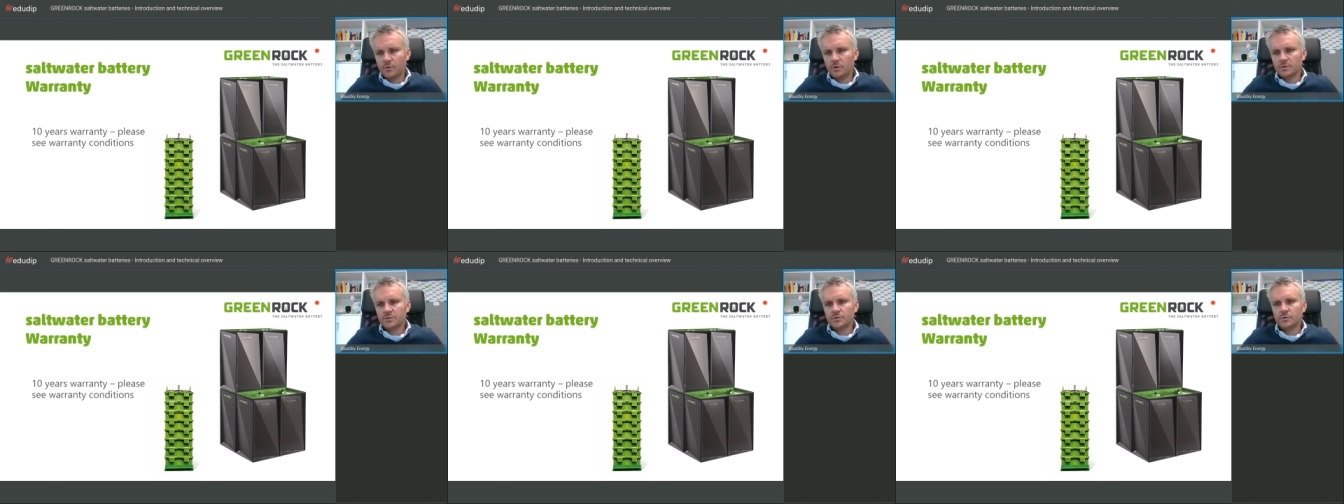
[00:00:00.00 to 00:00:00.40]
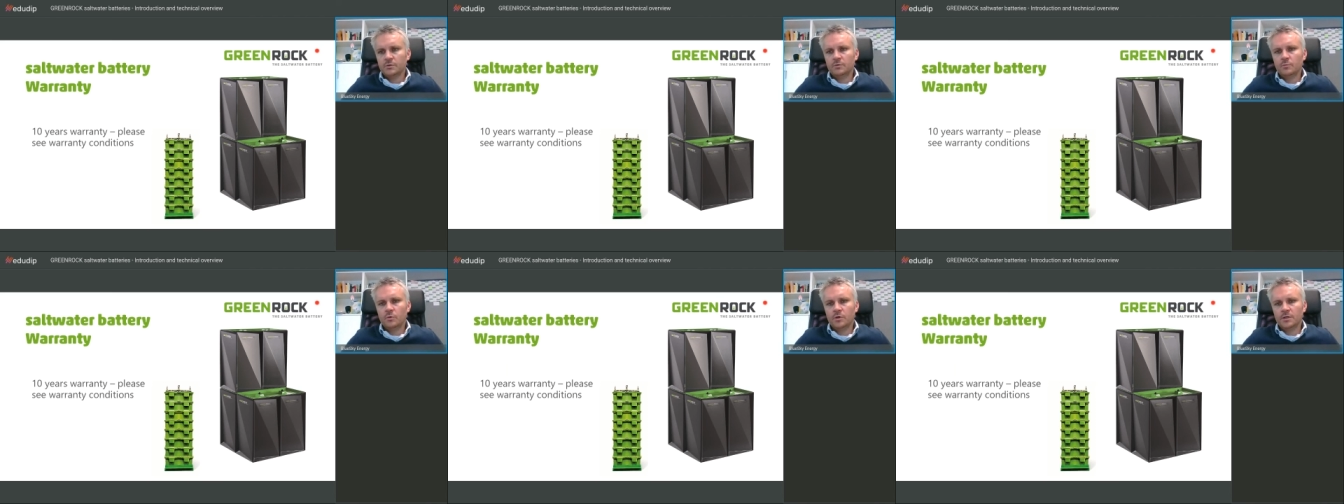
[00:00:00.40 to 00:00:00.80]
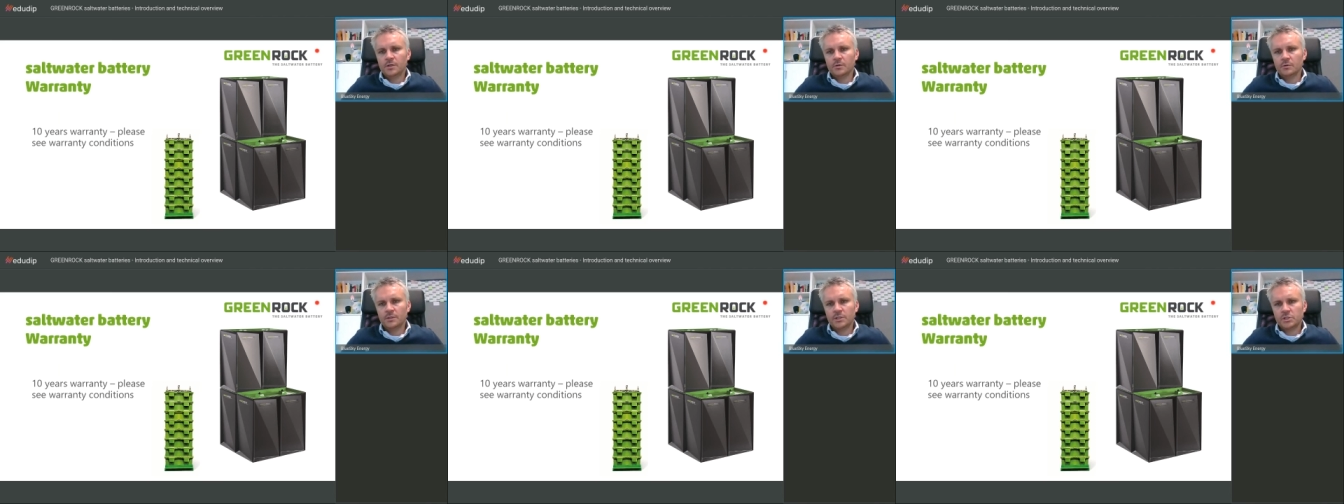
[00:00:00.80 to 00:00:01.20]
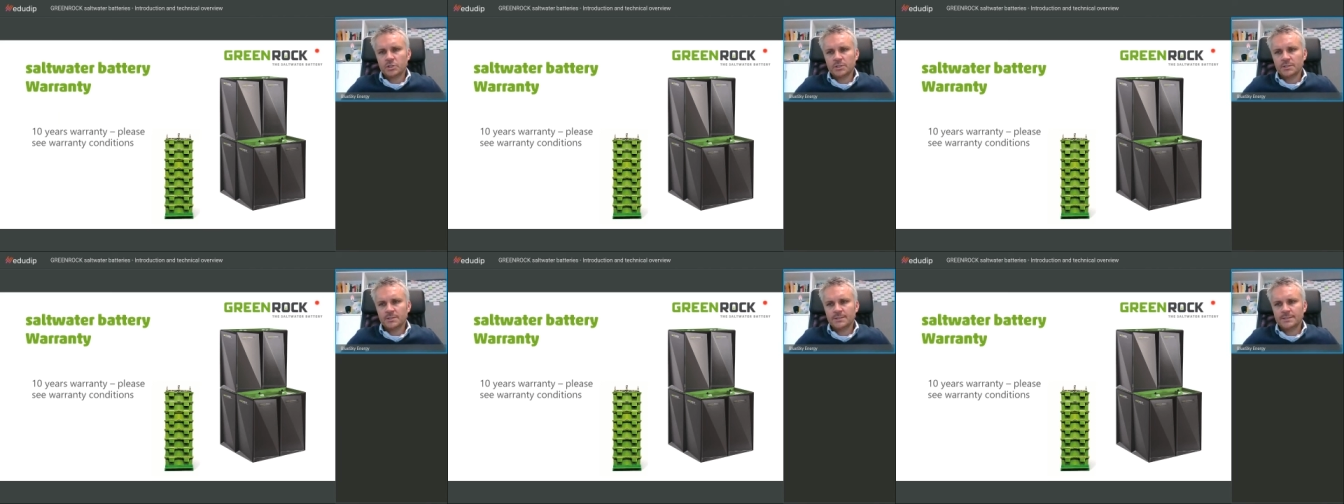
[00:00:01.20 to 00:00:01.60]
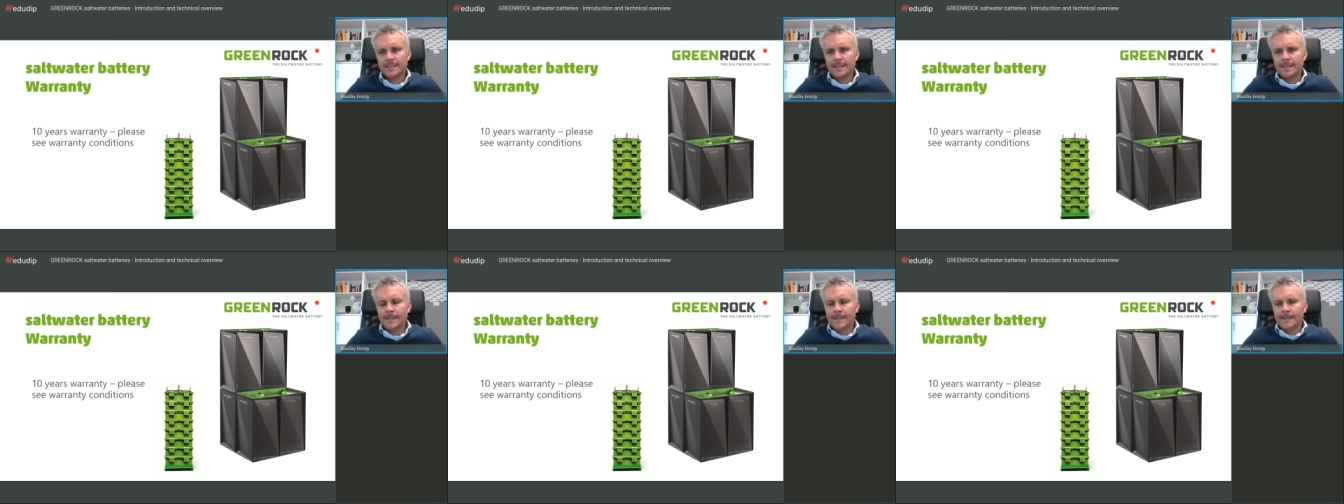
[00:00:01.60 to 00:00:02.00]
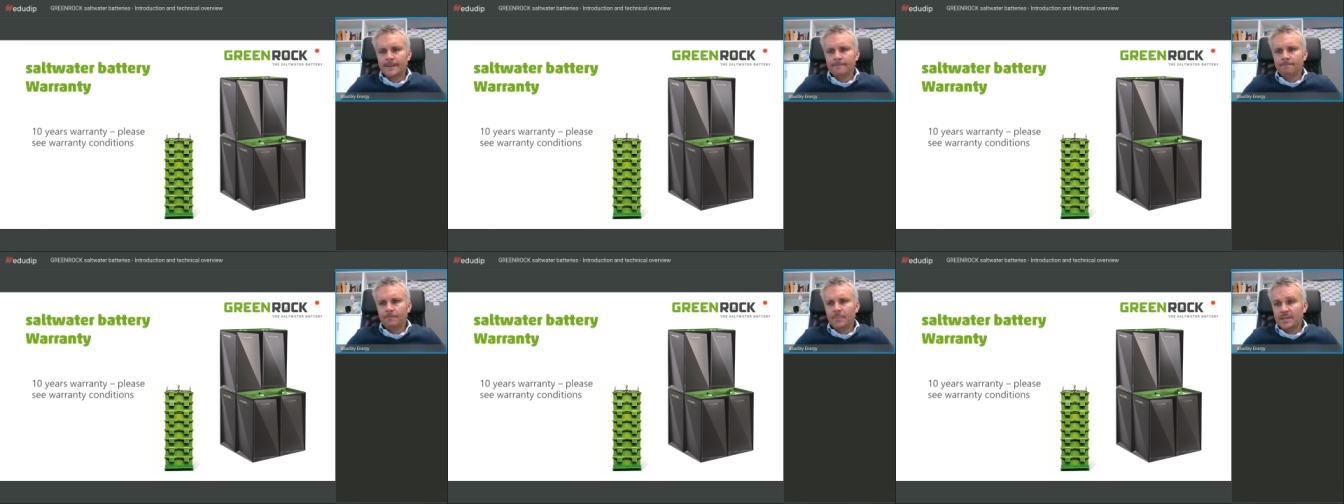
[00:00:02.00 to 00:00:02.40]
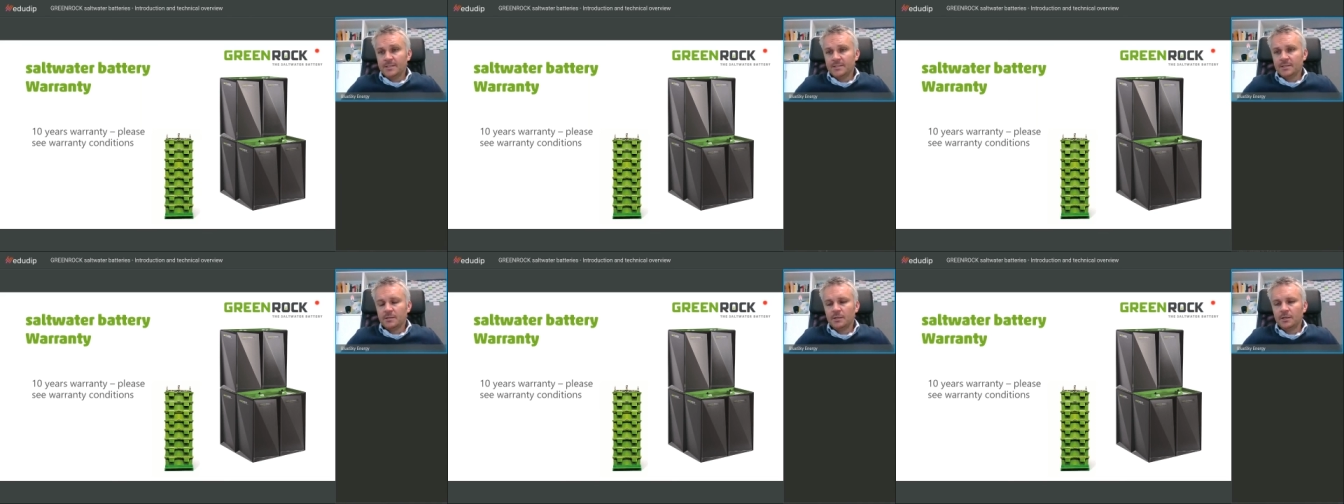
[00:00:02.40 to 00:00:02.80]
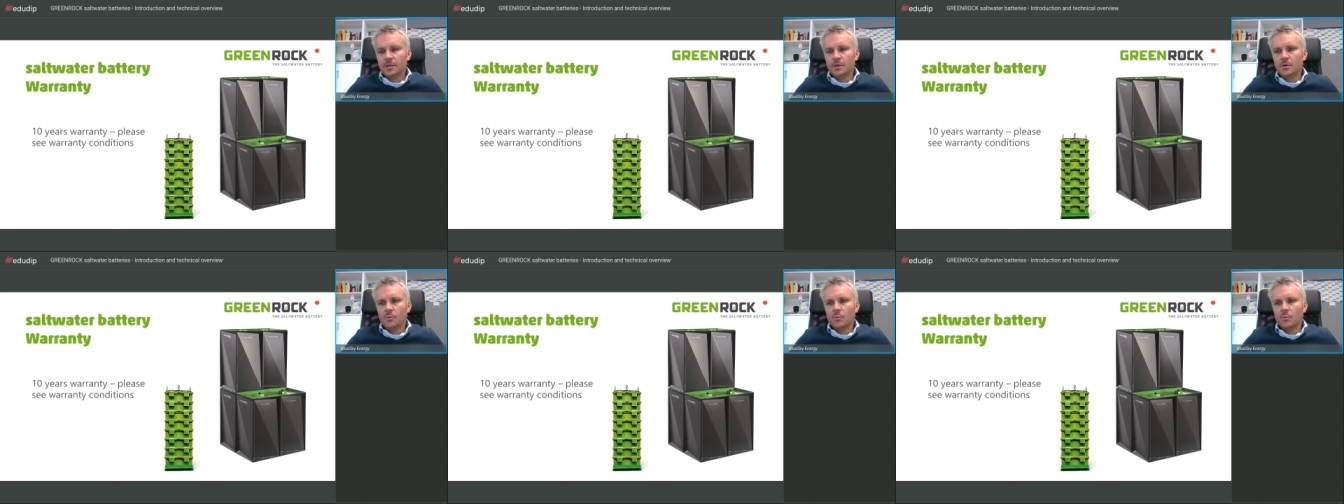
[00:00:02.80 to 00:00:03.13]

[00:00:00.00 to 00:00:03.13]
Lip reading: Basically, what the warranty requires